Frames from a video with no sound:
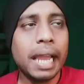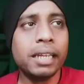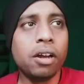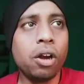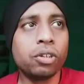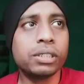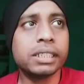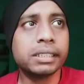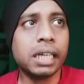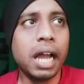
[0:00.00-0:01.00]
and auto
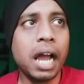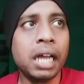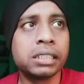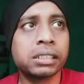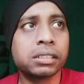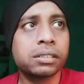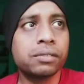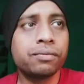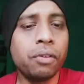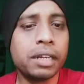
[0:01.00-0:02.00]
rickshaw asked
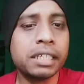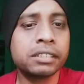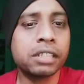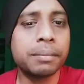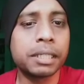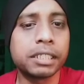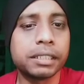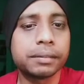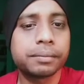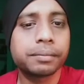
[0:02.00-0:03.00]
for extra money.